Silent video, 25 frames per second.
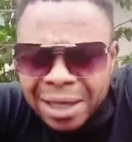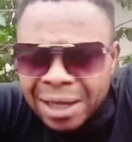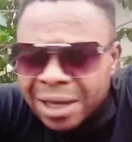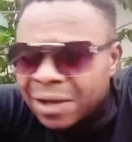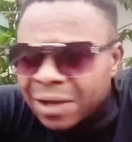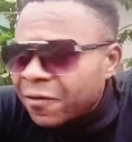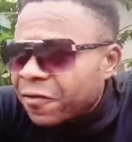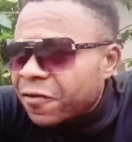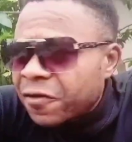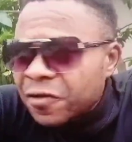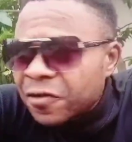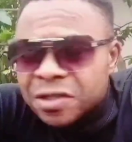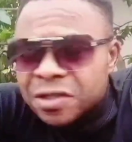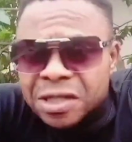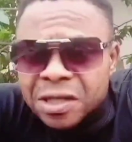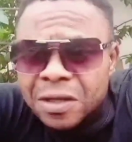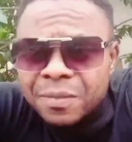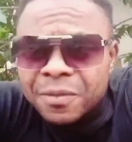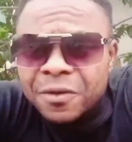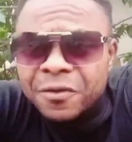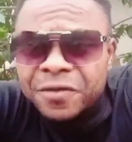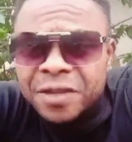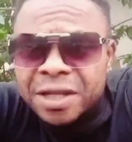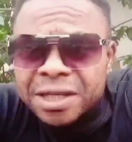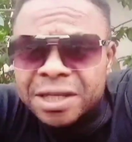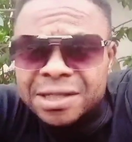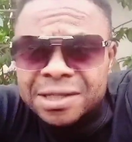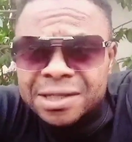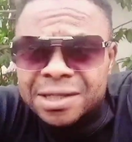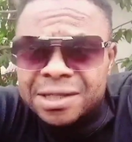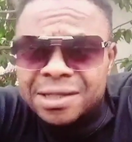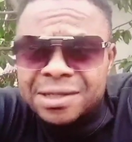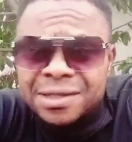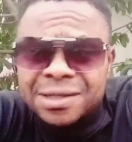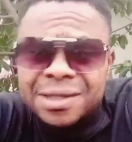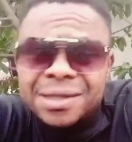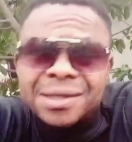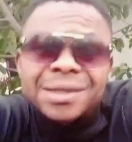and for some of their
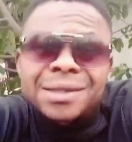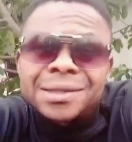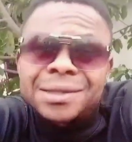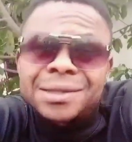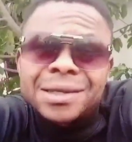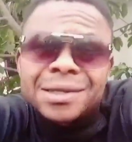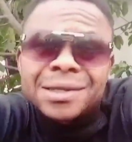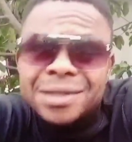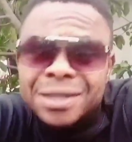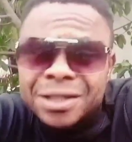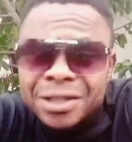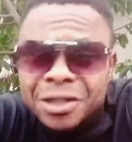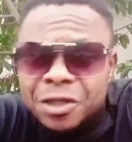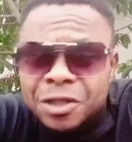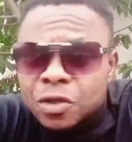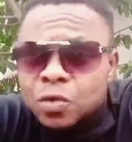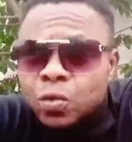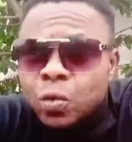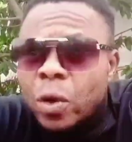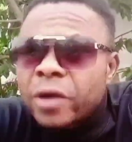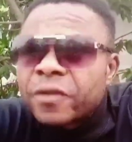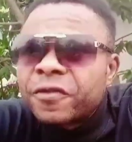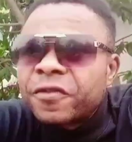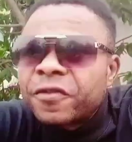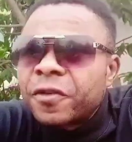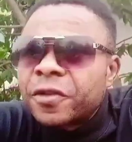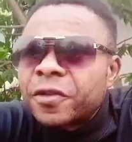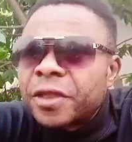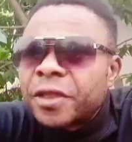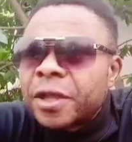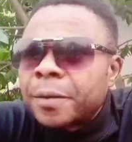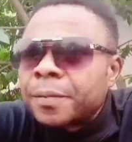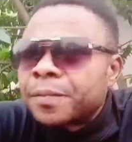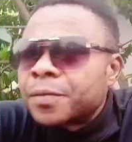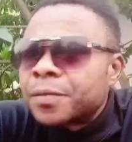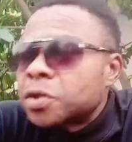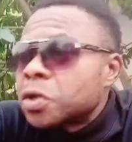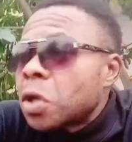sisters, it doesn't just work for
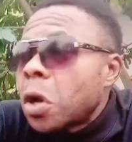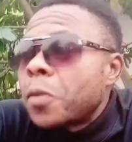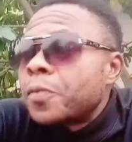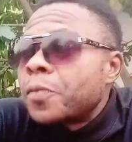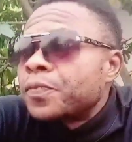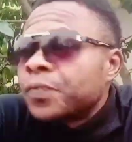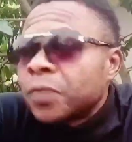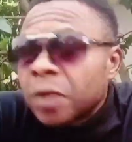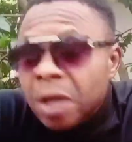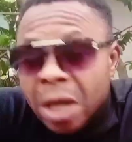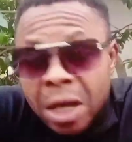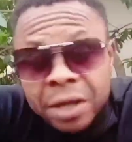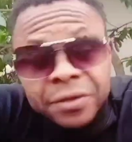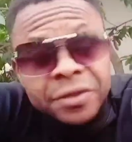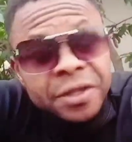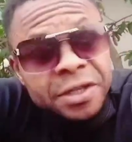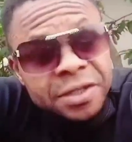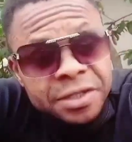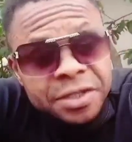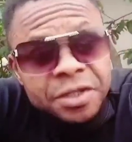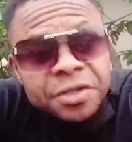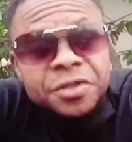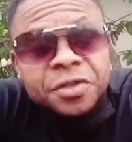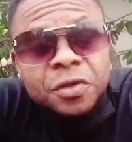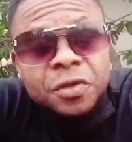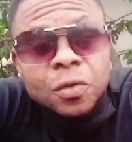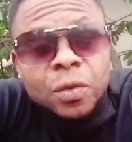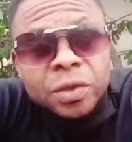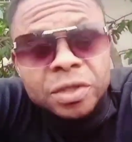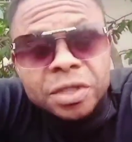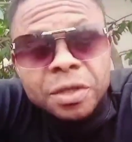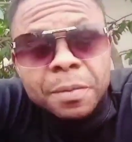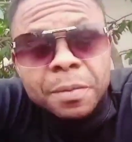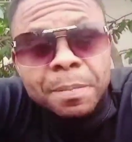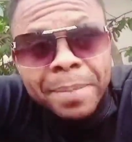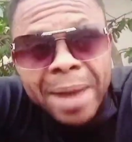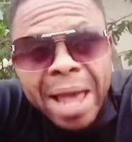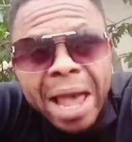them. So this sister
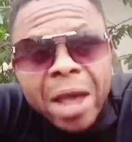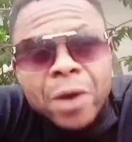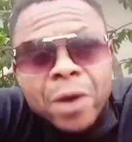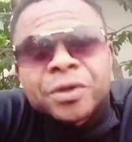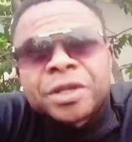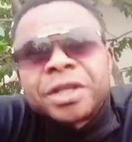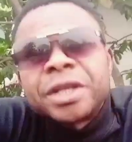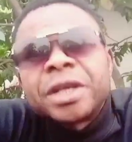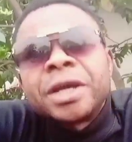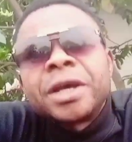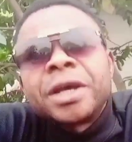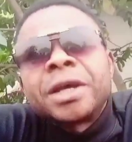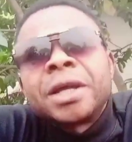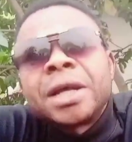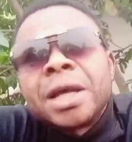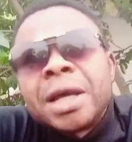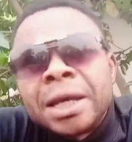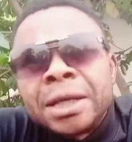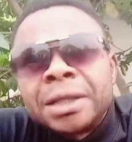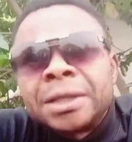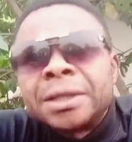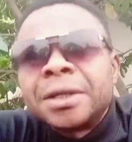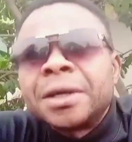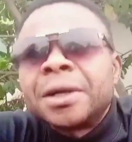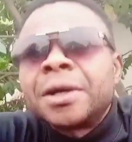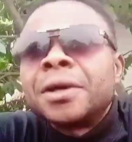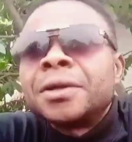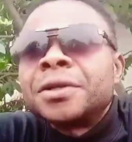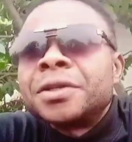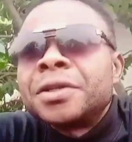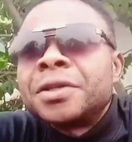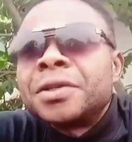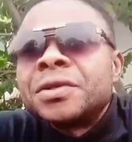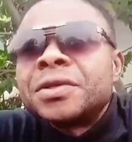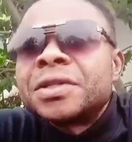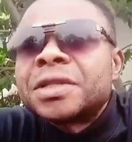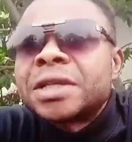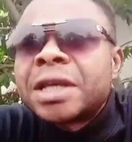was a pioneer, and
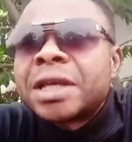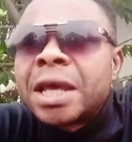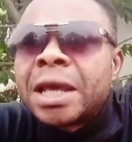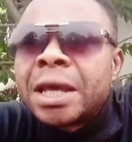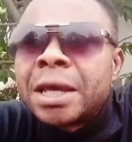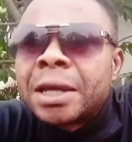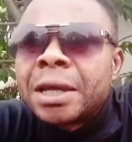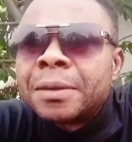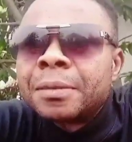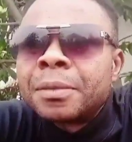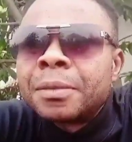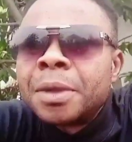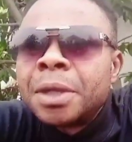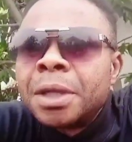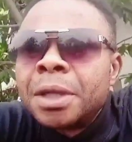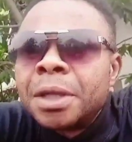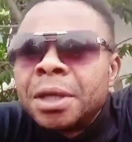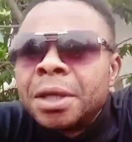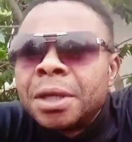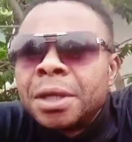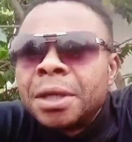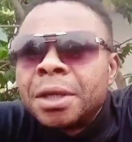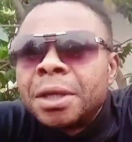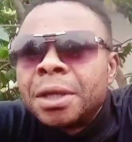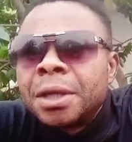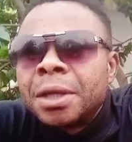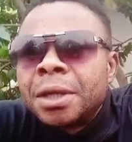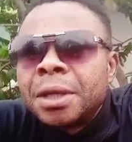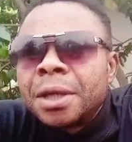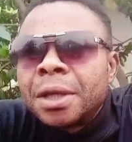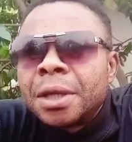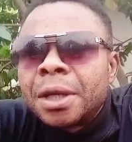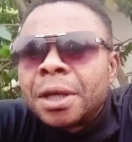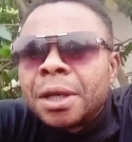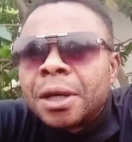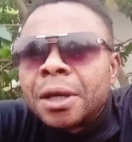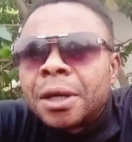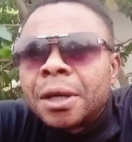news came
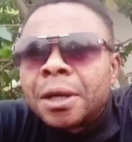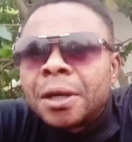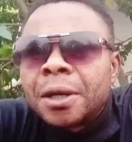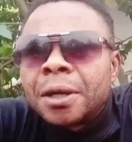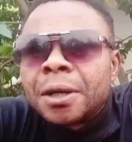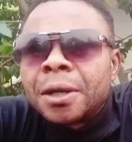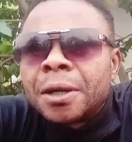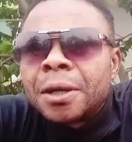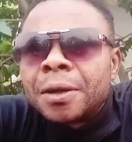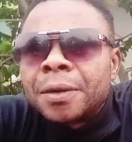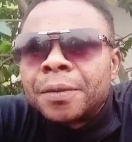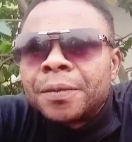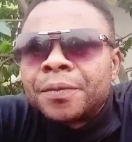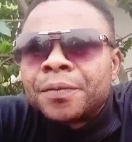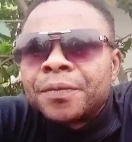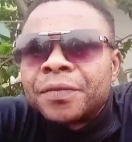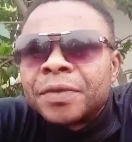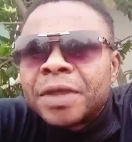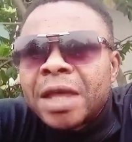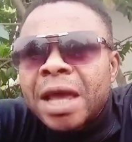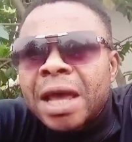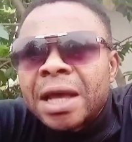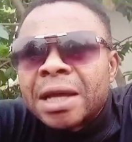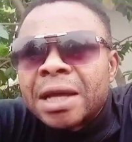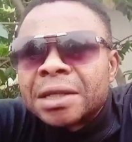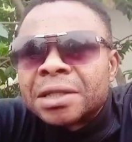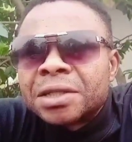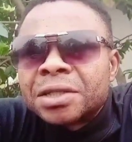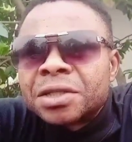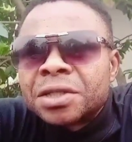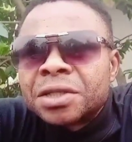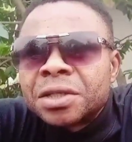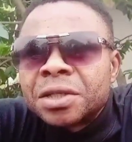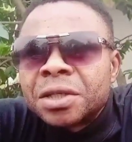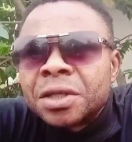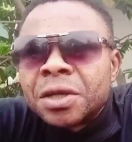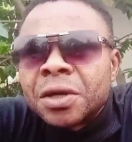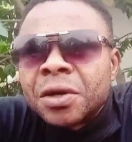that,
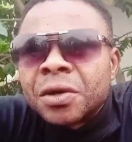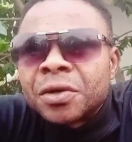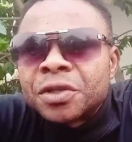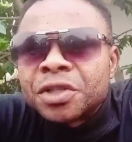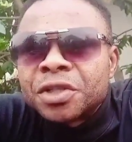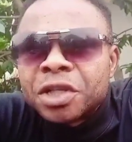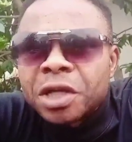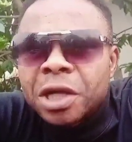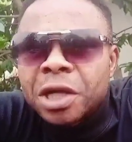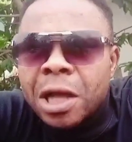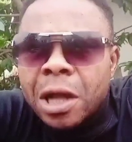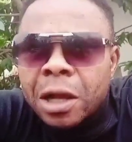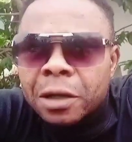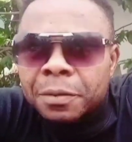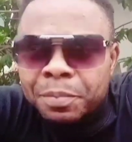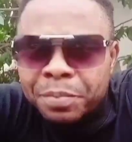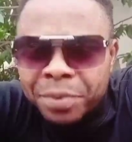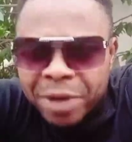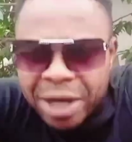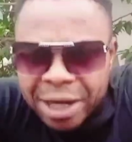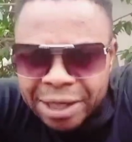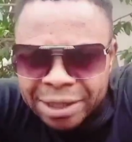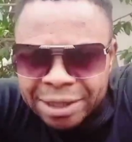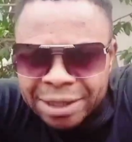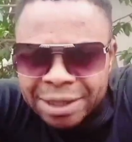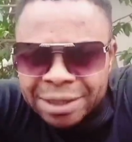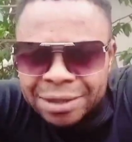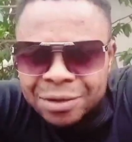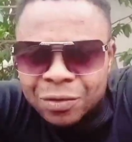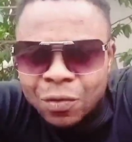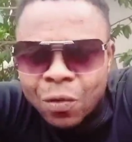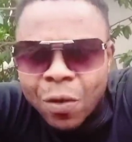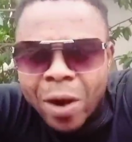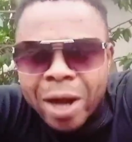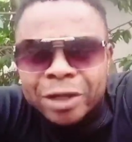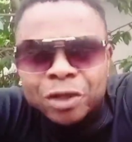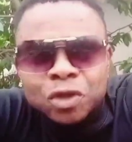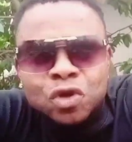you know, she got pregnant
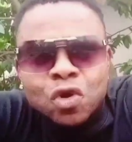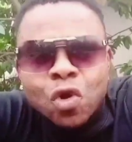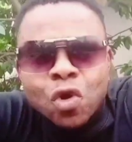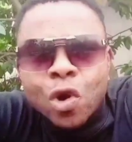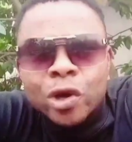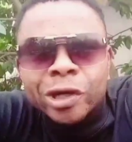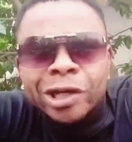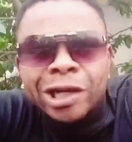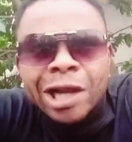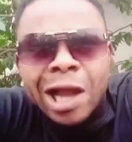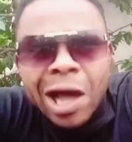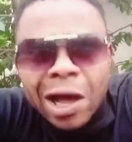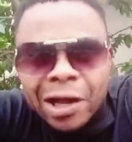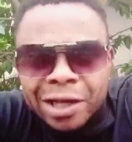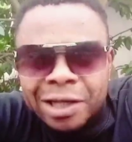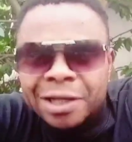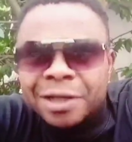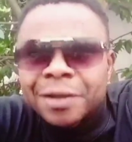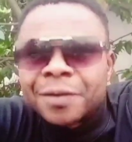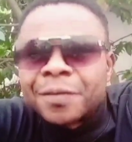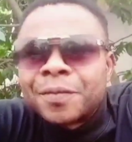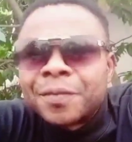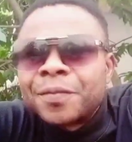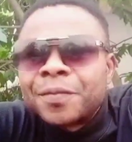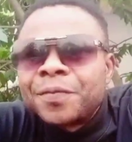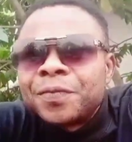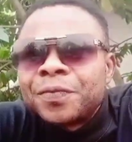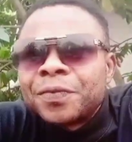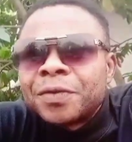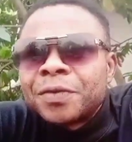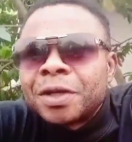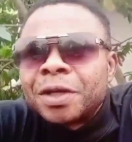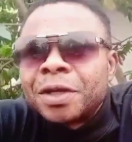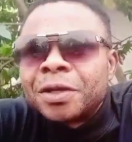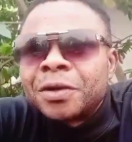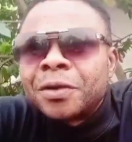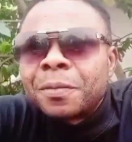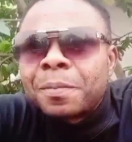while door knocking.
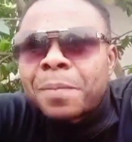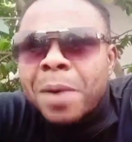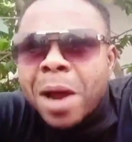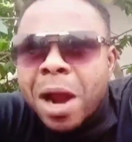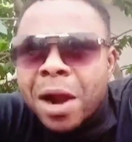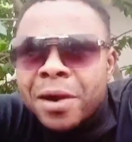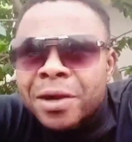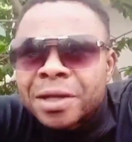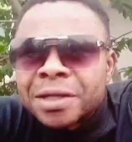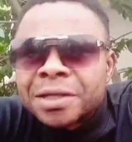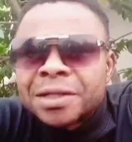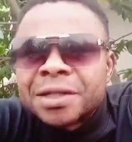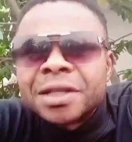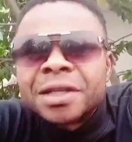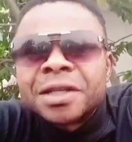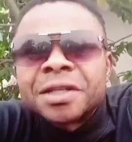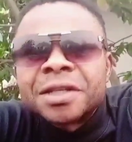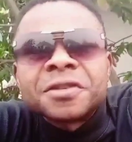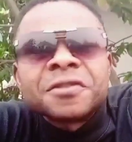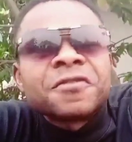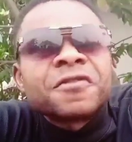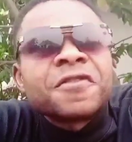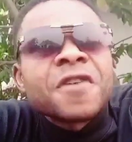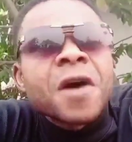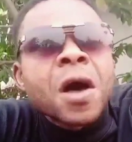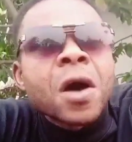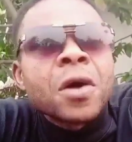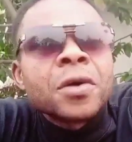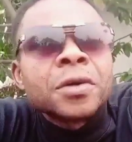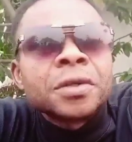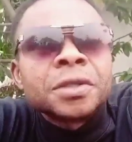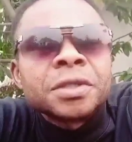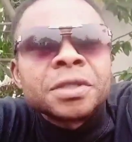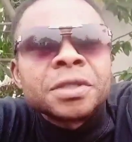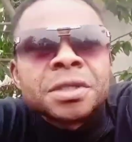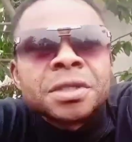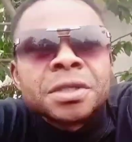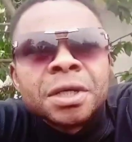You know, apparently she
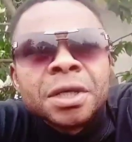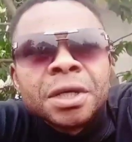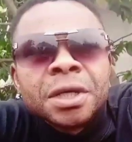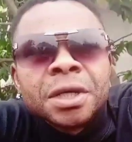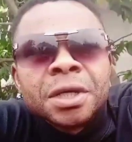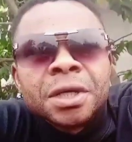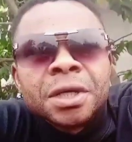found